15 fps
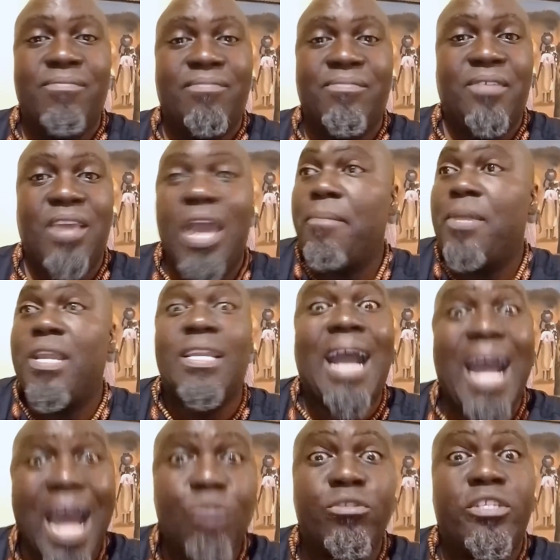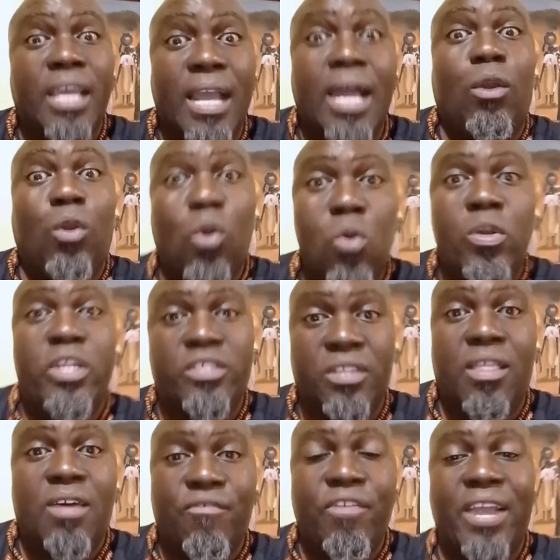I mean, Gauteng alone in South
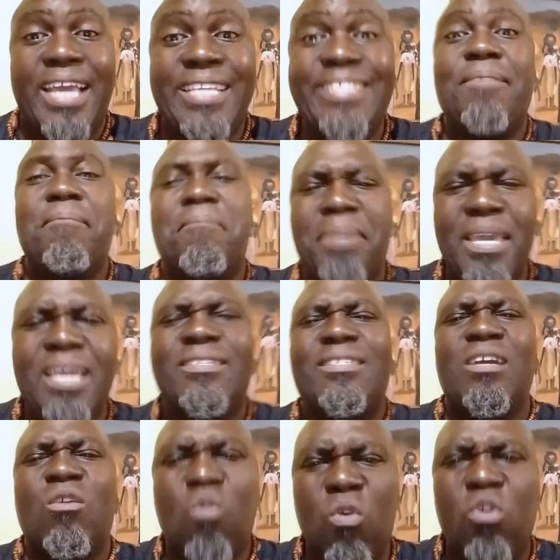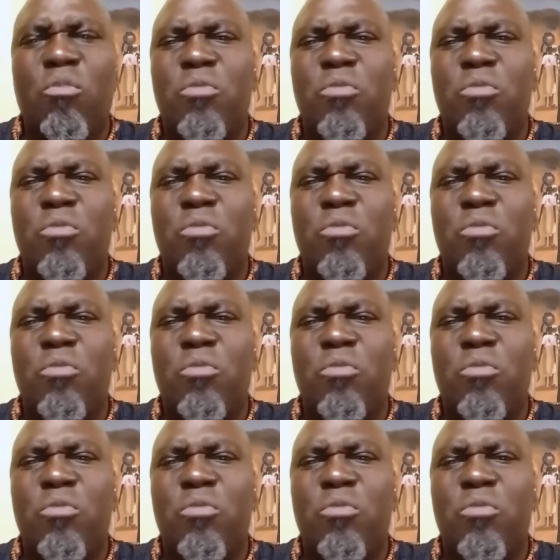Africa is the biggest economy.